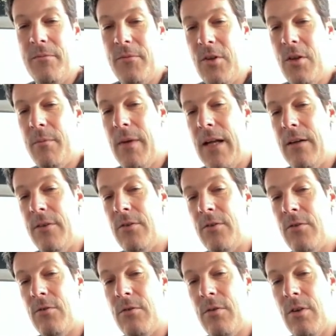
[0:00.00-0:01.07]
the
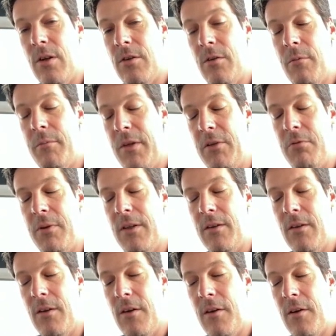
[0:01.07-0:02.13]
balance, uh, the, between
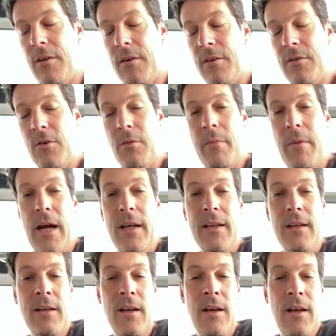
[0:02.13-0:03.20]
the, the
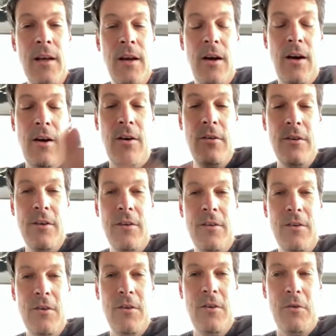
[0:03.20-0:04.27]
bike and
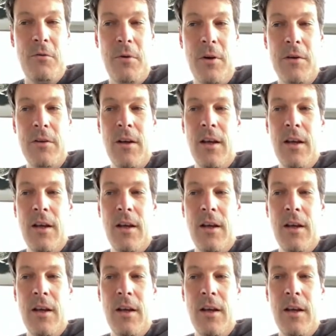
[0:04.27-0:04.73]
the truck.